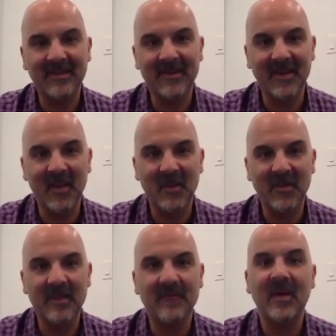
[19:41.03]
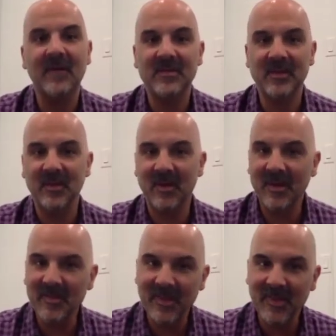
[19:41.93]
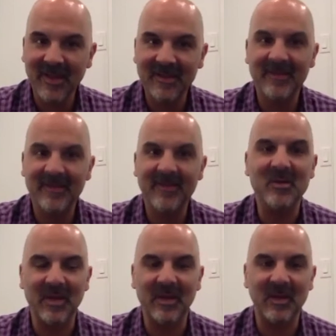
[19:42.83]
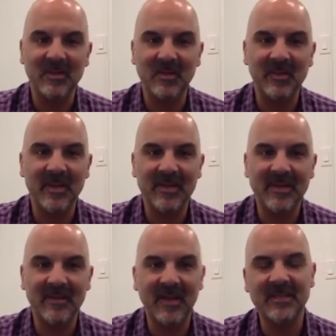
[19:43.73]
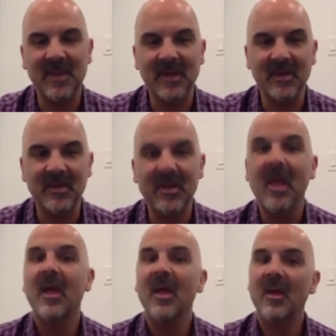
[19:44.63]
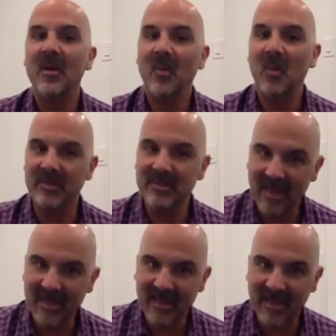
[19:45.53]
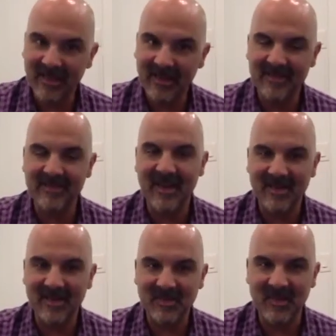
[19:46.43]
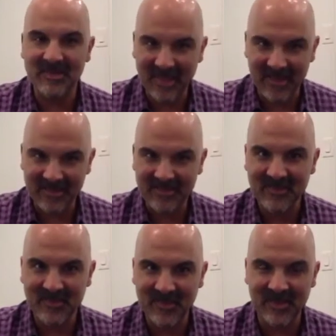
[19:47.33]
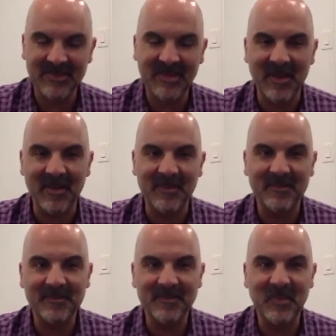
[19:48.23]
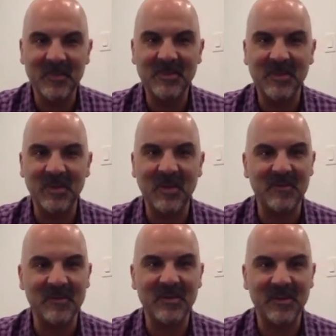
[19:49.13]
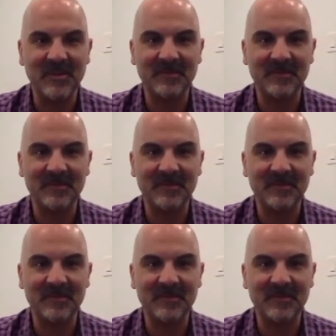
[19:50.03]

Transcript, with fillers: You know, if you have a silicone implant, you should look to replace every X amount of years. With saline, it's not as much the case, but um, with silicone for sure.